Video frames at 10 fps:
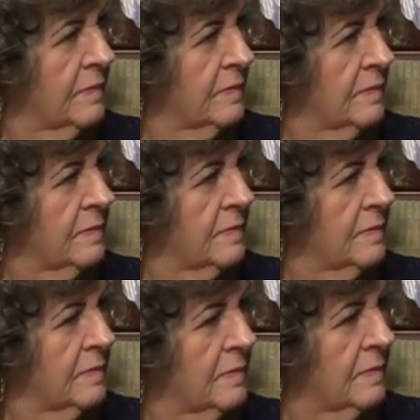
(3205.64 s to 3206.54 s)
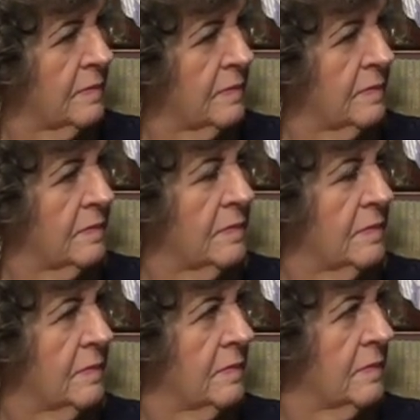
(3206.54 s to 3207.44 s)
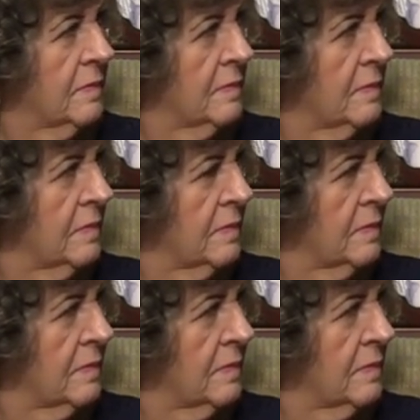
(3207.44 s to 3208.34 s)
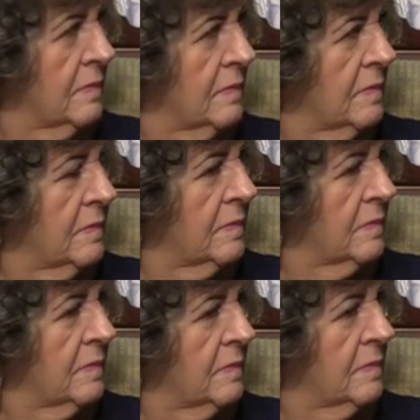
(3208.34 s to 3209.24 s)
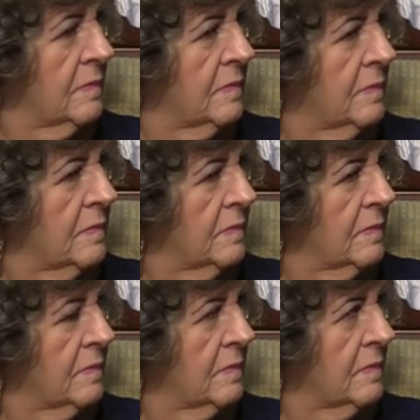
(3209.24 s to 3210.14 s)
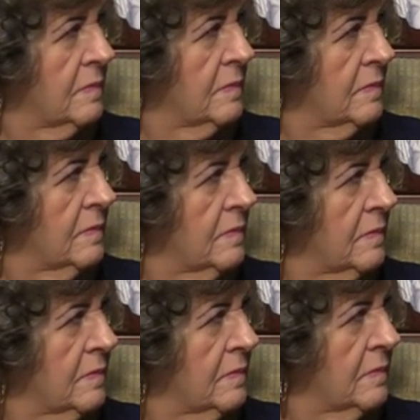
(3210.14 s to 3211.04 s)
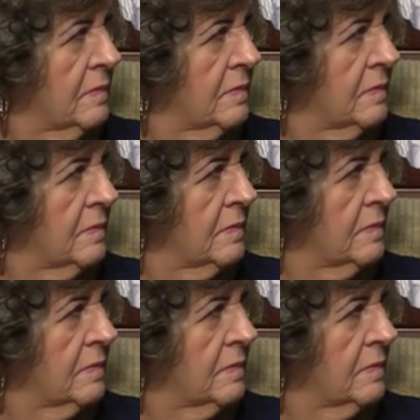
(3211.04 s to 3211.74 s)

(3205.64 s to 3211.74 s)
The person shown says nothing.